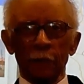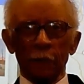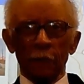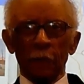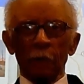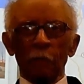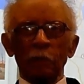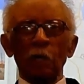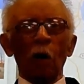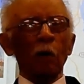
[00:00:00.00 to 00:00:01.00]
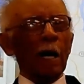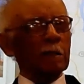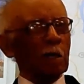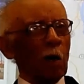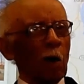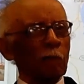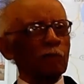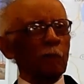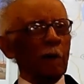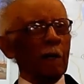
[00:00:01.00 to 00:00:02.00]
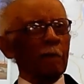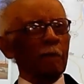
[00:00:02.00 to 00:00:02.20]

Well, I mean, at that point they were Air Force.